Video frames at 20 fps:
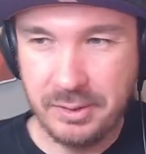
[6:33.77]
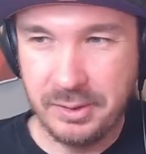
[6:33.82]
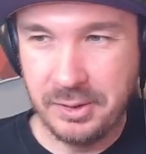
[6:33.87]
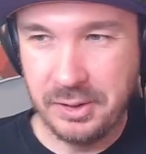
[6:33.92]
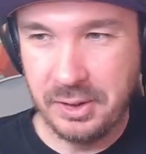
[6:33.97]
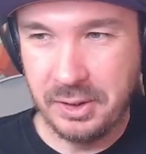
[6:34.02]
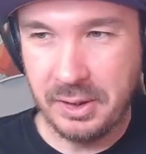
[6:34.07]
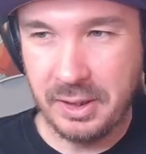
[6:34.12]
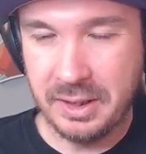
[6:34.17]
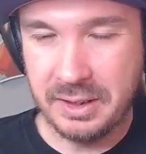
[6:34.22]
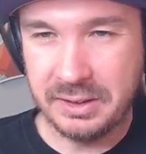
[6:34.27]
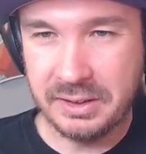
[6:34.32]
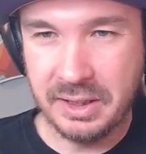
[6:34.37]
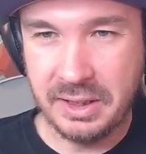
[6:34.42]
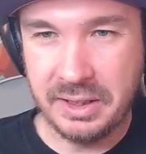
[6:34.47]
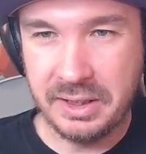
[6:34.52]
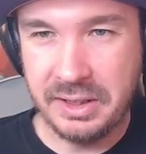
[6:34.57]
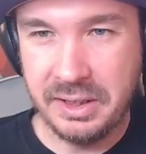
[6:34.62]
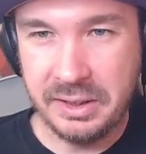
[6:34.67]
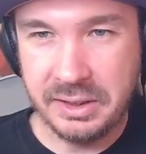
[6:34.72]
Like I said,
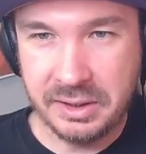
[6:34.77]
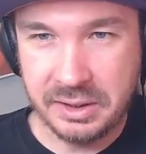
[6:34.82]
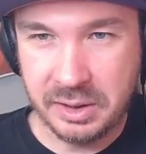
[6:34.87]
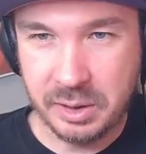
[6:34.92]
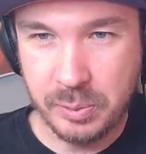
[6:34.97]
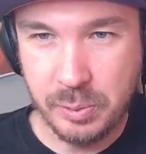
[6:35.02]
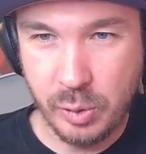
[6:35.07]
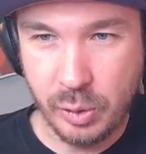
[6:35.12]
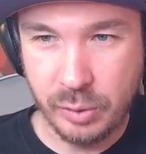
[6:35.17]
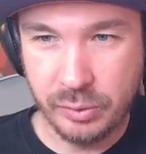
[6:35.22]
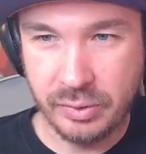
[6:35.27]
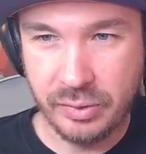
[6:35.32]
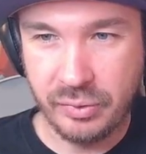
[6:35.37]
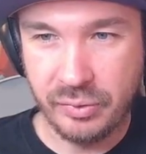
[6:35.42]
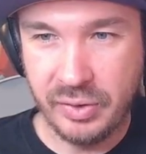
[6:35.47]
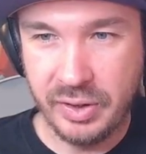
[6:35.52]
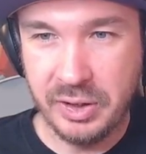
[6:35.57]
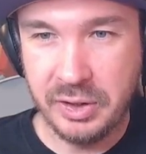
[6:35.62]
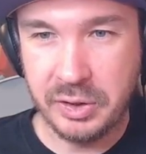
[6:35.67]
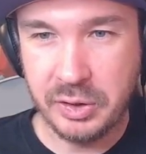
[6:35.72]
I think this is more of a
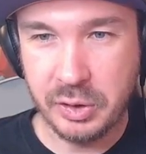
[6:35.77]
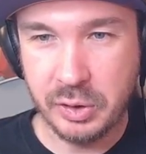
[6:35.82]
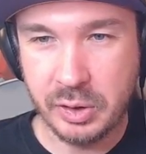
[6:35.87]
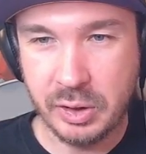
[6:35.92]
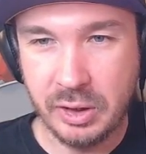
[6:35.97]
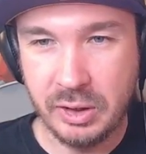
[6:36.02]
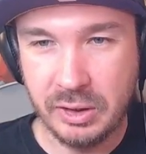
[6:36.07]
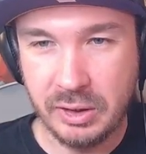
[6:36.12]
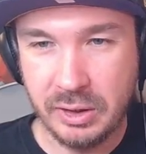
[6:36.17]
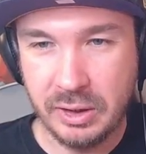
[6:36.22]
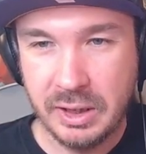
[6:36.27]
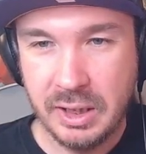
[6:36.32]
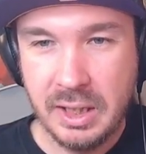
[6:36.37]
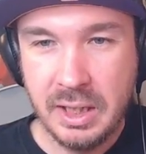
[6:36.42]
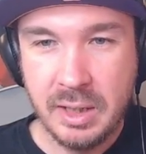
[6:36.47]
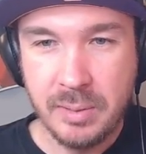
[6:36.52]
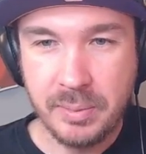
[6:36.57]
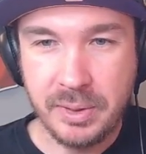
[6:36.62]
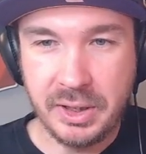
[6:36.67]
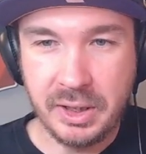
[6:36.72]
finisher card
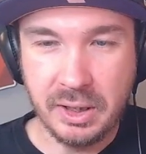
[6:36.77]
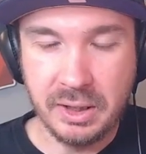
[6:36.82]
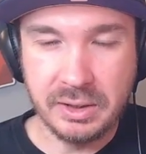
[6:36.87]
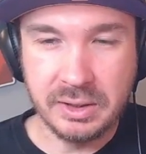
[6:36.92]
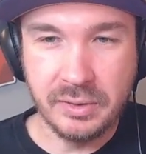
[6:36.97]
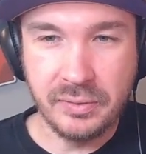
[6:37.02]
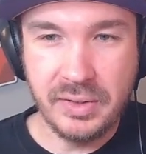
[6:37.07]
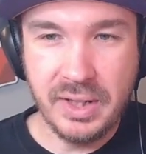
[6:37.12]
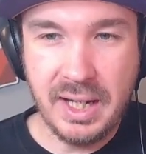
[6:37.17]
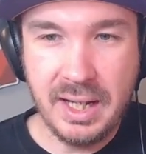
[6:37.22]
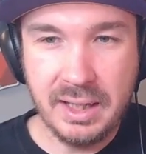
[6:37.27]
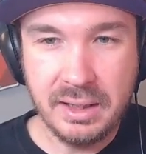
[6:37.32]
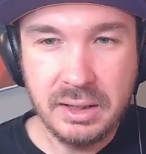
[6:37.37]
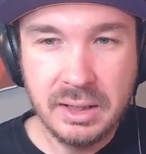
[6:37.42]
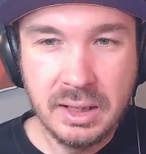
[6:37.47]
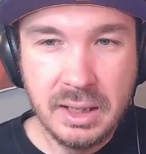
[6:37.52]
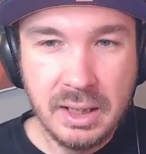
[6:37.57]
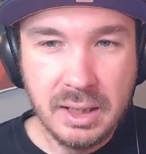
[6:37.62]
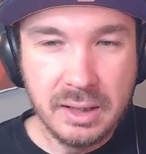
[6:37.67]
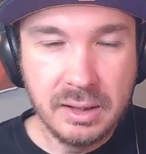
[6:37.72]
because of that.
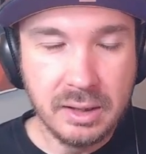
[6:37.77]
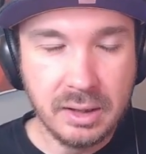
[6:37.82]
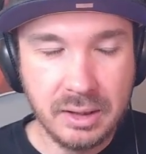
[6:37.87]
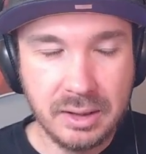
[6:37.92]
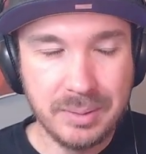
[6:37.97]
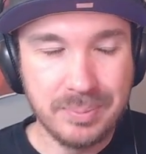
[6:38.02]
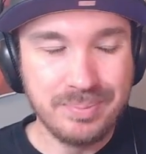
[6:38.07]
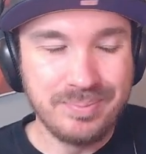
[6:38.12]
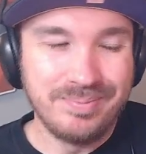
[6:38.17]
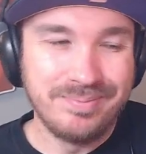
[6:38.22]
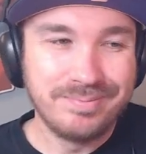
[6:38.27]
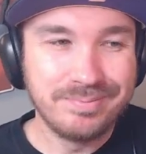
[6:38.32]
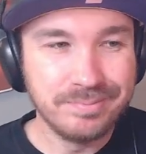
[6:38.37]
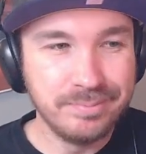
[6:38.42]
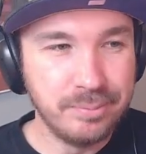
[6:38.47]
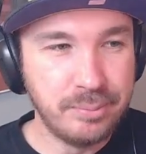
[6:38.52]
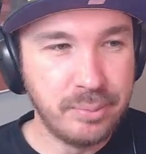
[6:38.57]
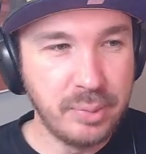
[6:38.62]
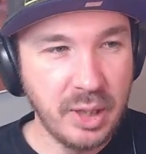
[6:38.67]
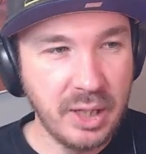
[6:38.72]

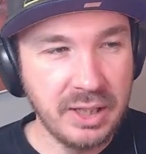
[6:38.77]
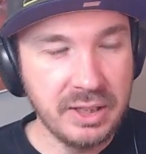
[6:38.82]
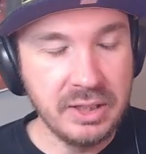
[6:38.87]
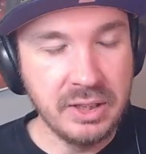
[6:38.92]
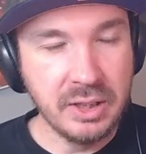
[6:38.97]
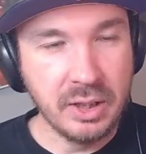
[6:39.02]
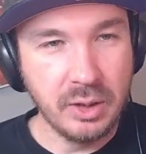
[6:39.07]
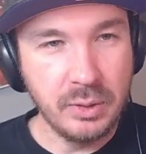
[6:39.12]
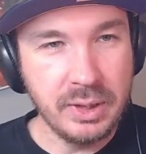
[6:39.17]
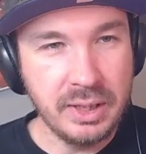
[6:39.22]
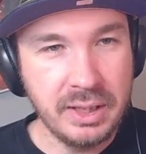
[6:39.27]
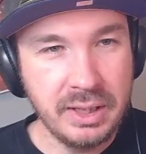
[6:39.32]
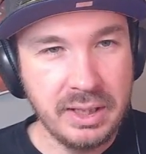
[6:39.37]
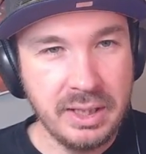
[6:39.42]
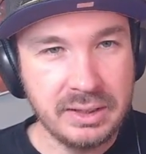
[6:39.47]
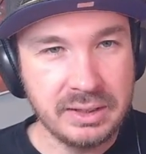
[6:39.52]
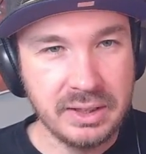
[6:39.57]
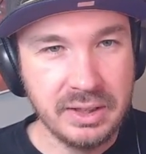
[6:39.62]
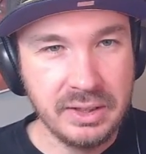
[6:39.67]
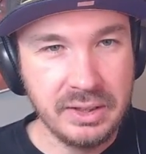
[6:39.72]
But you know,
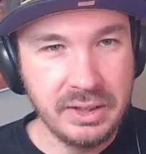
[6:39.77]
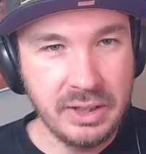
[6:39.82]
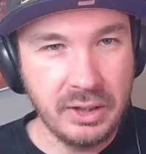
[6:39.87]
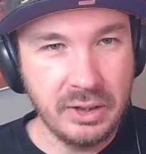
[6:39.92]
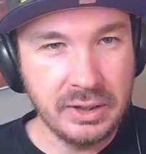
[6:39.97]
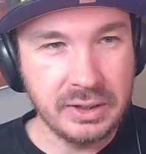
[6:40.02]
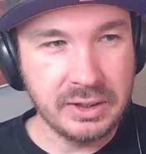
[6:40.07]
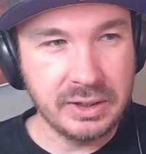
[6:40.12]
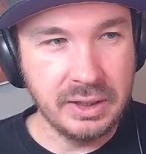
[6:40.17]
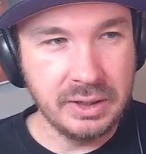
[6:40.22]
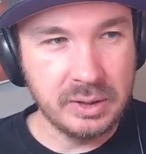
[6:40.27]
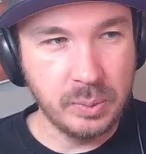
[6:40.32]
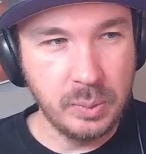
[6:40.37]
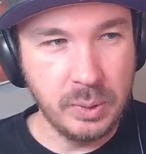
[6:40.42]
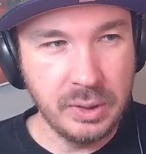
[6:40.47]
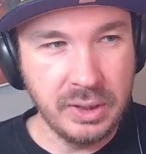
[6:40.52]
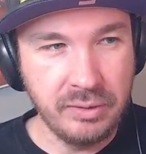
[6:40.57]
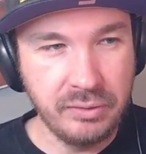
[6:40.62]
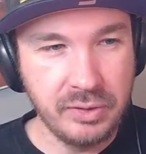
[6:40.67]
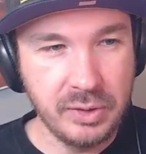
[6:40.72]
it's in there. It's
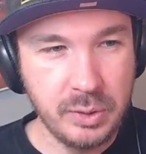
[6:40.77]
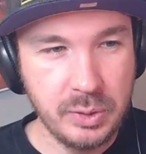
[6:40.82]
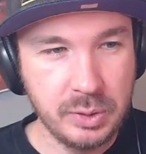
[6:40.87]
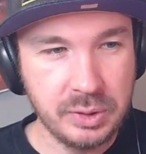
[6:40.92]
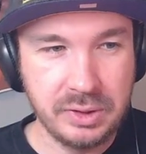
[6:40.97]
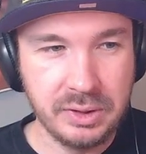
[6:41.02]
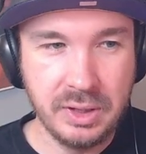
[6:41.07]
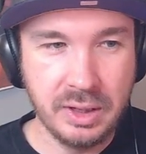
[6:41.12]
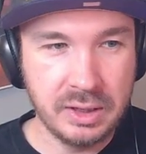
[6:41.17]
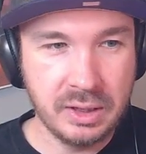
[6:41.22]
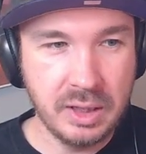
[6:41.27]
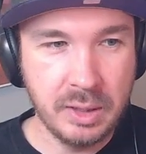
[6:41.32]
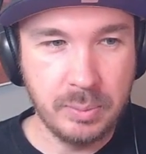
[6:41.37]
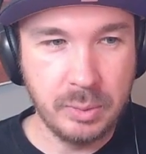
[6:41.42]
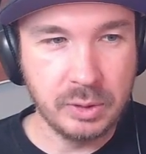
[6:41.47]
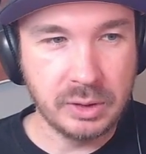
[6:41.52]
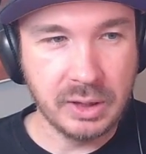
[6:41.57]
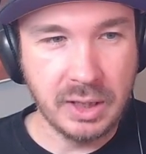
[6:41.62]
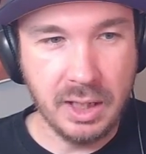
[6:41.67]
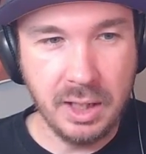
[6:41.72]
one I've used a
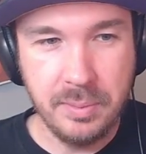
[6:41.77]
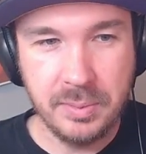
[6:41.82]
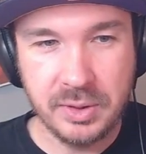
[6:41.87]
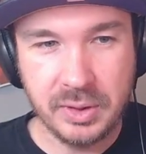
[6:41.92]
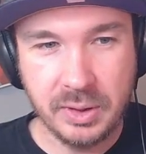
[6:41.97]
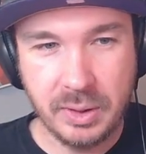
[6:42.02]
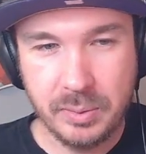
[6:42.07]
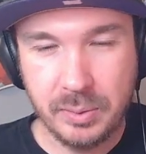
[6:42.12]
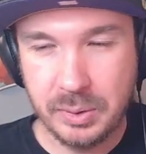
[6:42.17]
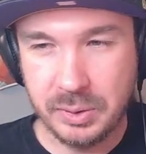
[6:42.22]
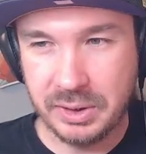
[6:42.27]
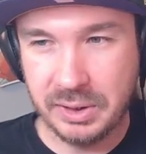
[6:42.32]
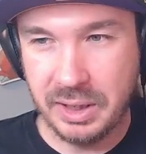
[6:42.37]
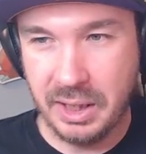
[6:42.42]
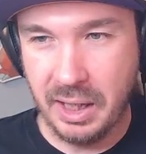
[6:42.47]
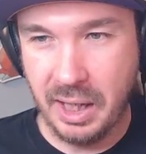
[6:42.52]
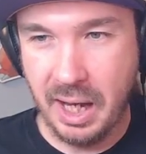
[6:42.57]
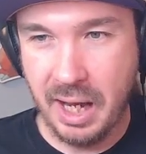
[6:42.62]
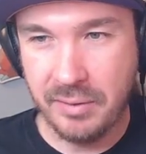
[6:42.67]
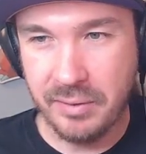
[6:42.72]
couple times, so I won't
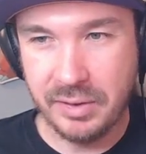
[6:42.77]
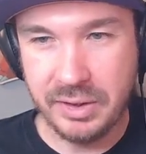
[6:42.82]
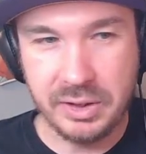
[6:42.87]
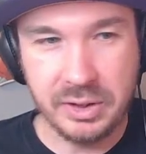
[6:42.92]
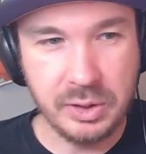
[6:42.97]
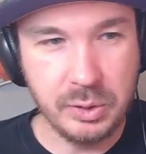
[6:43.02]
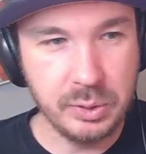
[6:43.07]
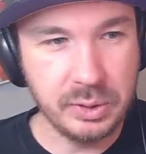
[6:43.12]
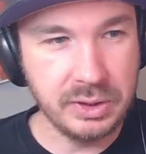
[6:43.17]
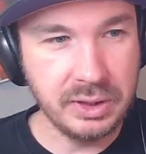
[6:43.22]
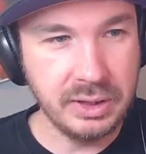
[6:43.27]
say I haven't used it